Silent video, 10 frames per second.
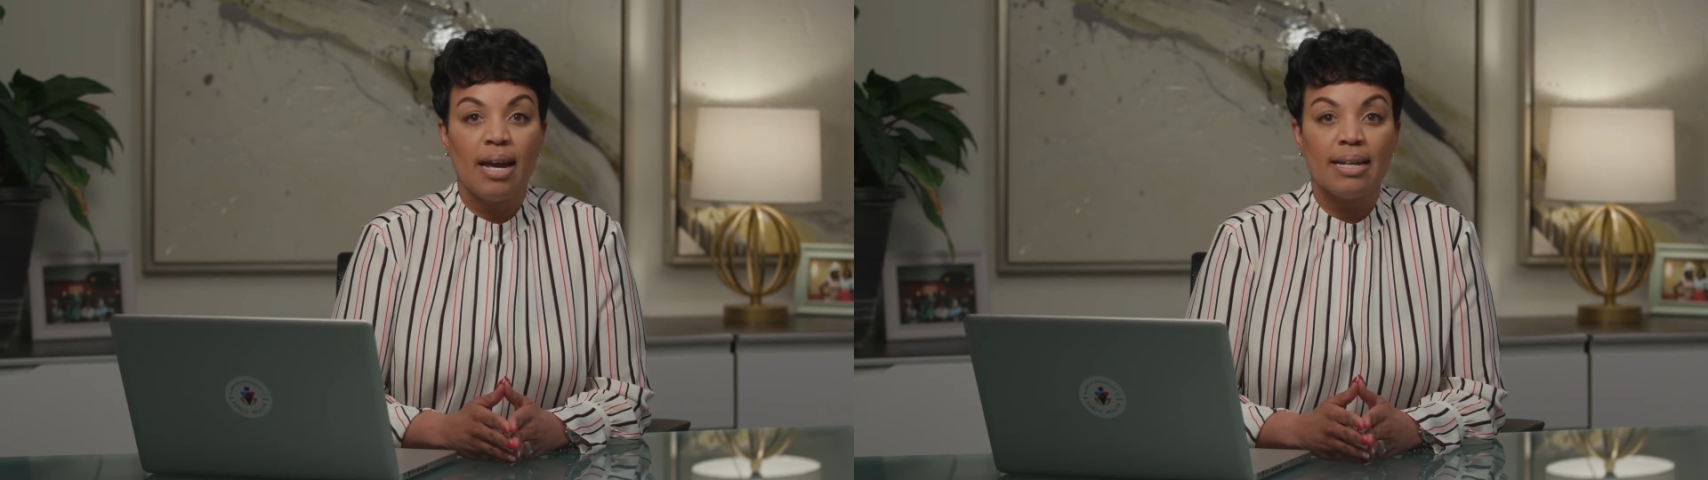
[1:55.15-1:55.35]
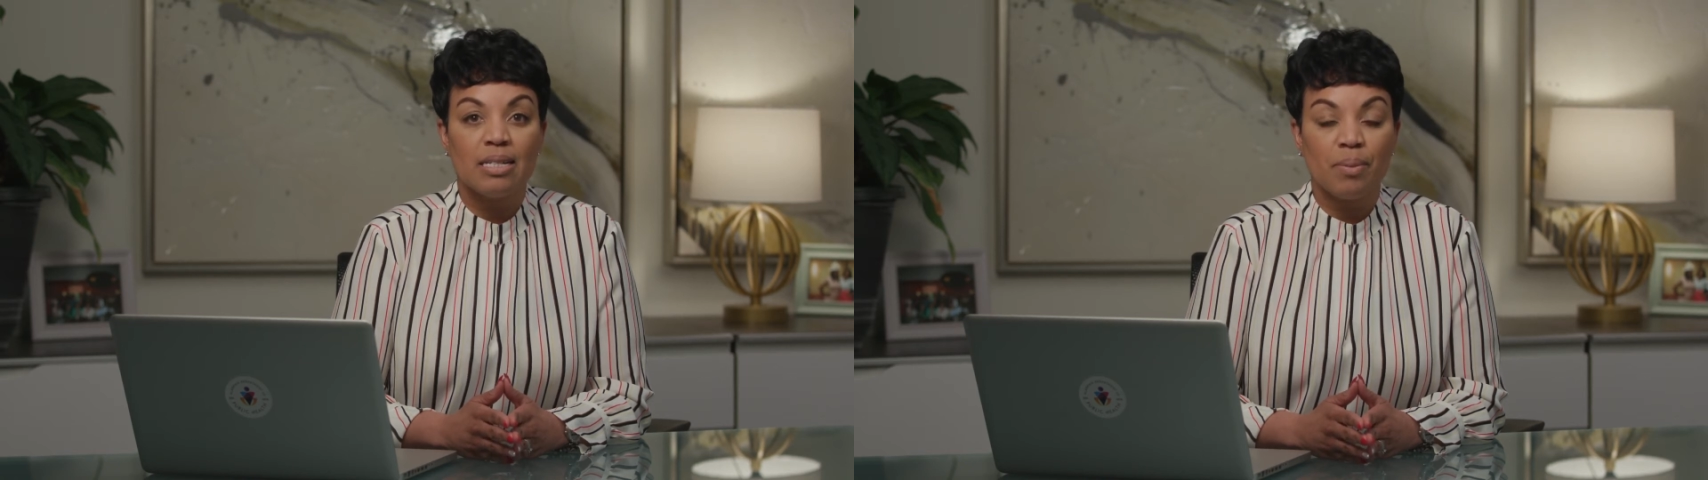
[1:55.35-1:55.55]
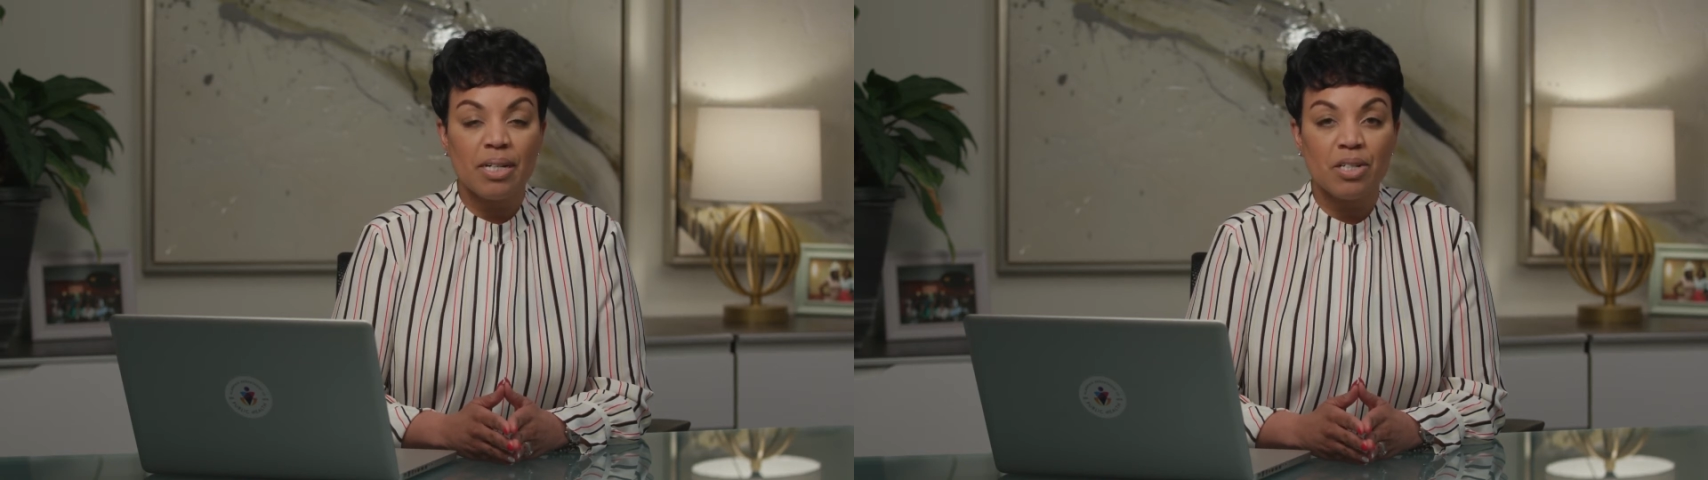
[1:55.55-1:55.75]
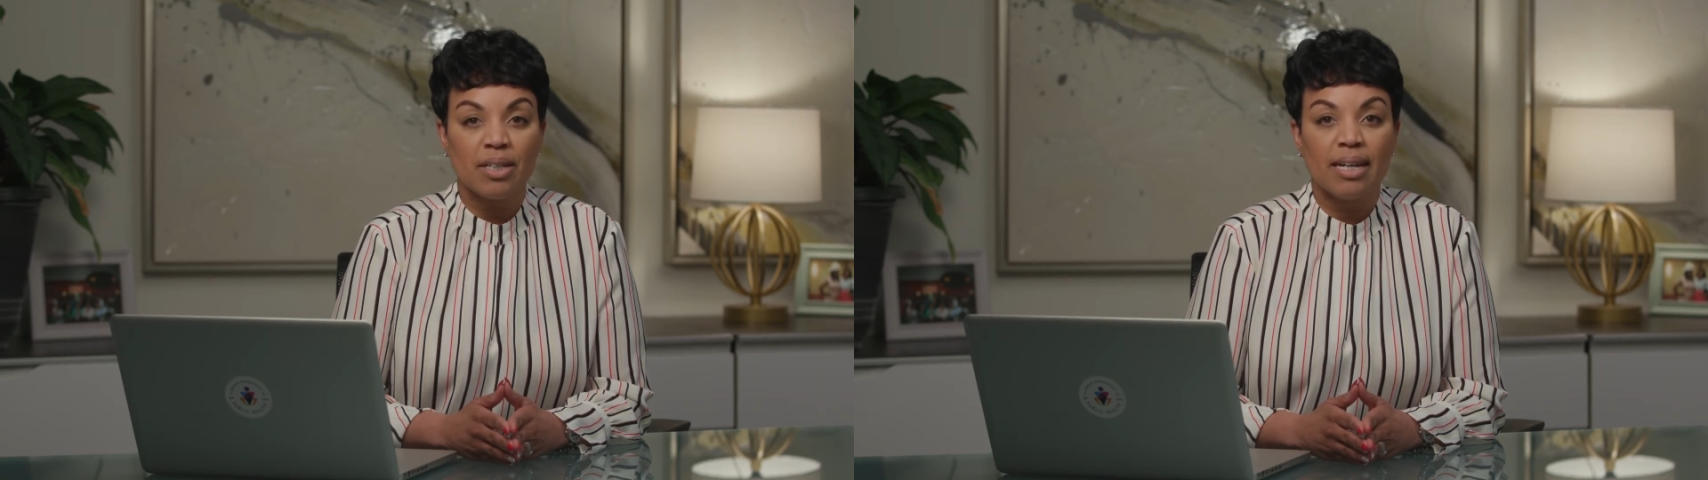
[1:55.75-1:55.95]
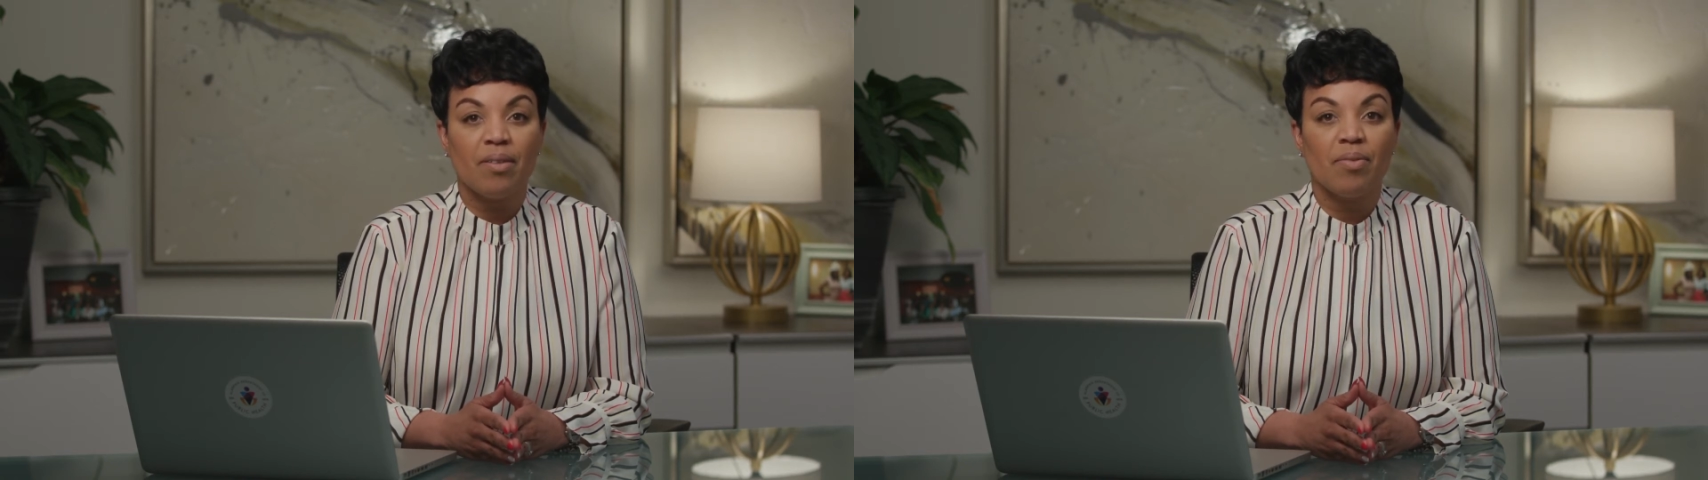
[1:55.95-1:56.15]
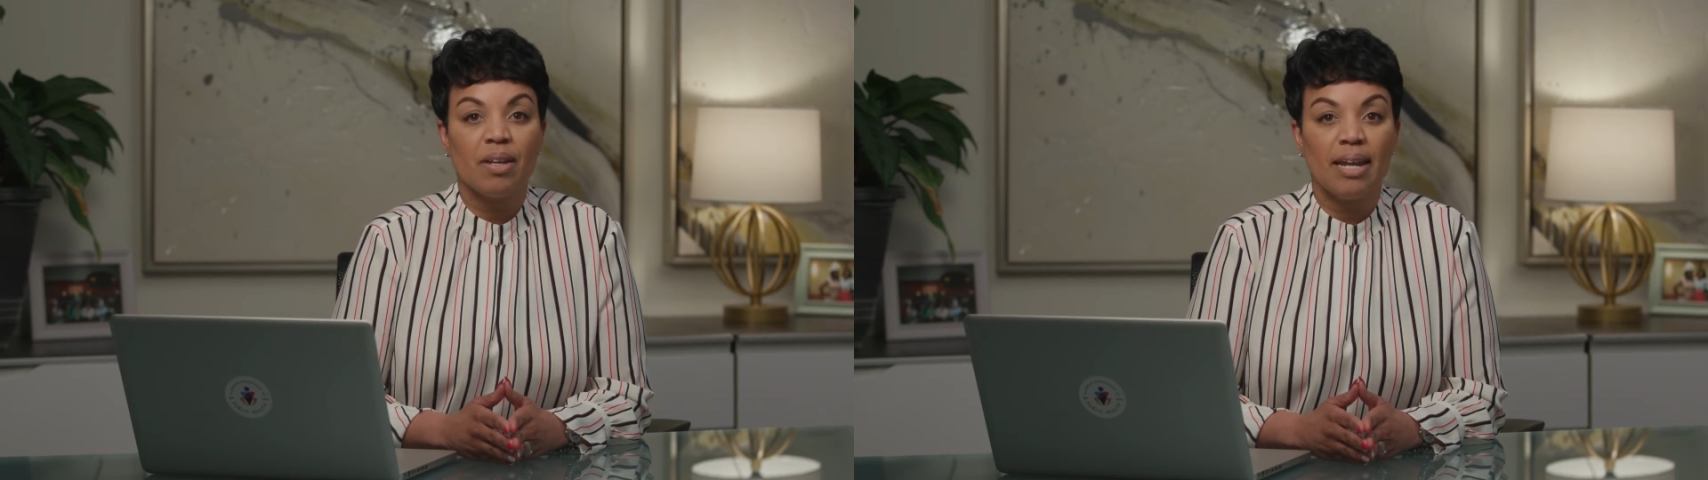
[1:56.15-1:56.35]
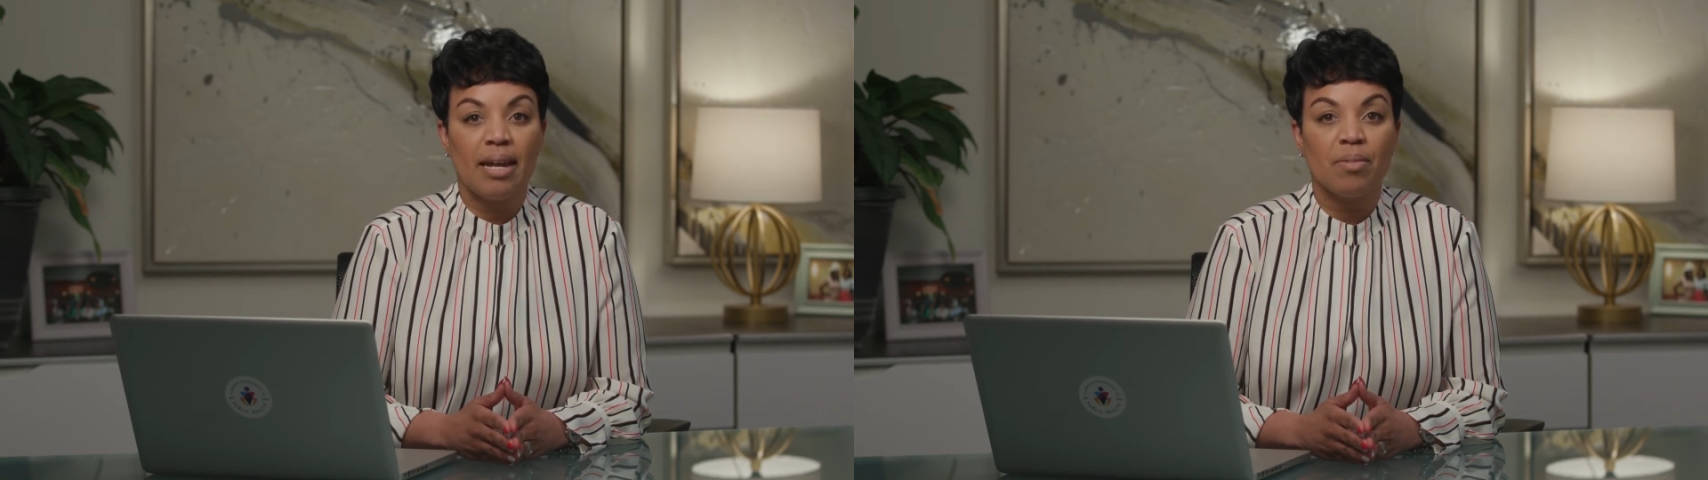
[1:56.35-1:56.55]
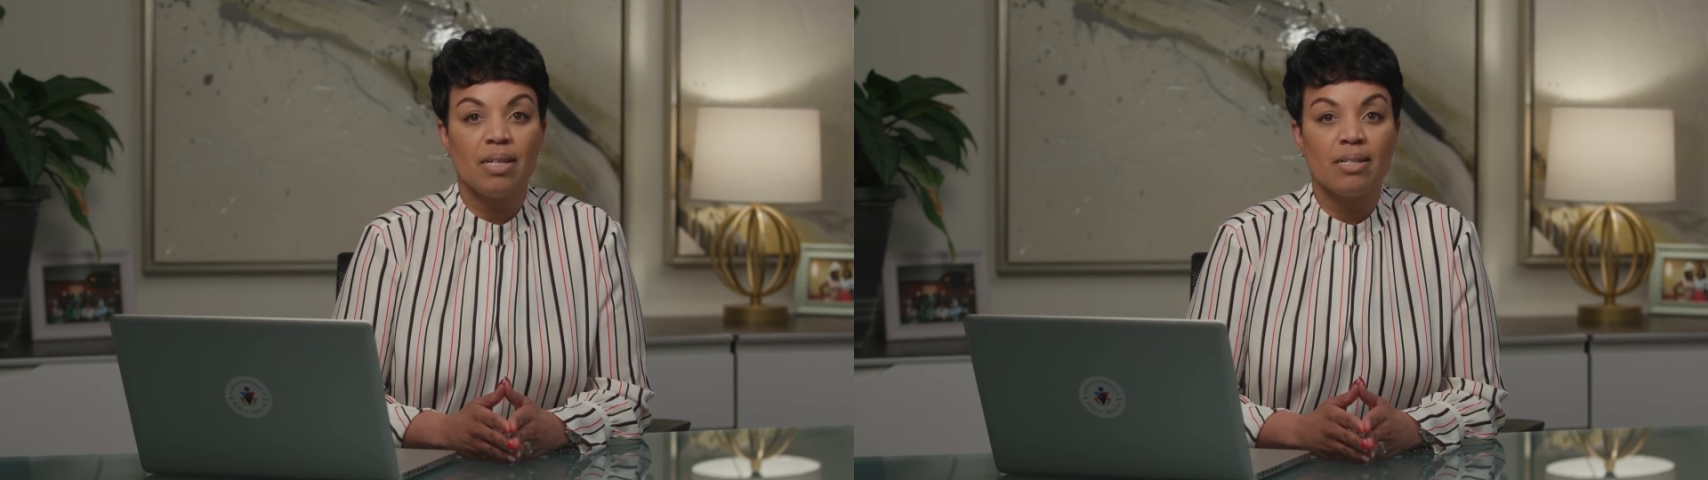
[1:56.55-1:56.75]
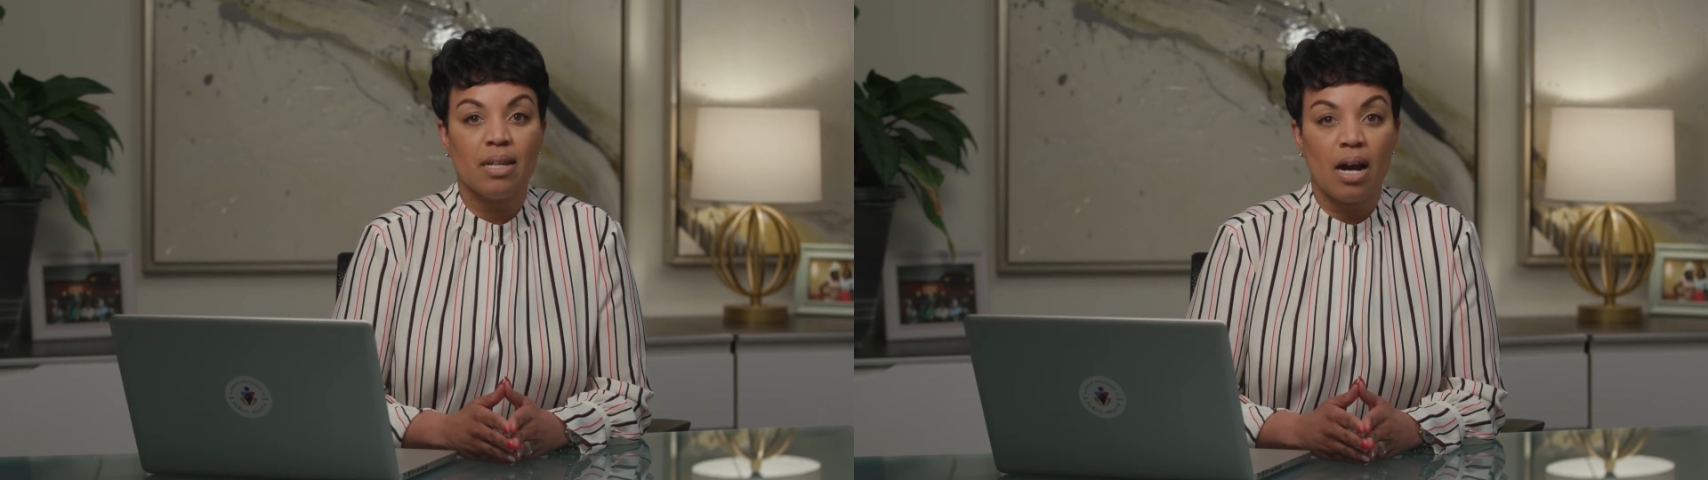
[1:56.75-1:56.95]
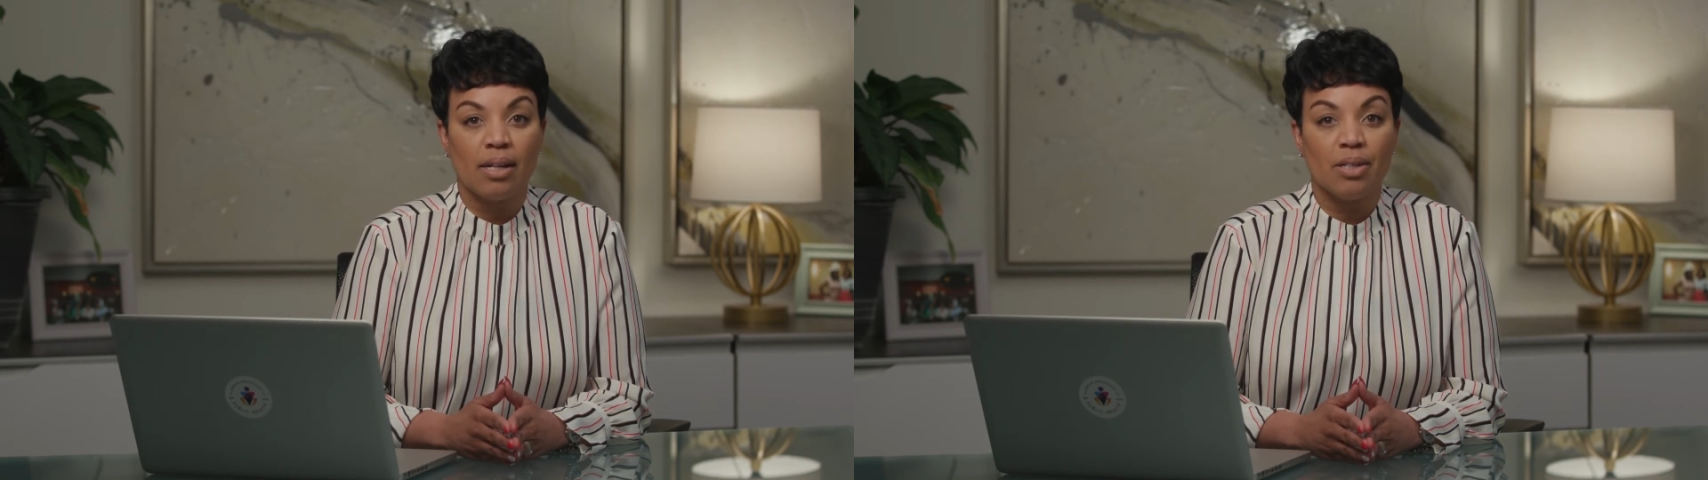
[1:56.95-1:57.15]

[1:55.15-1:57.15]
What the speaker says: especially if the name is not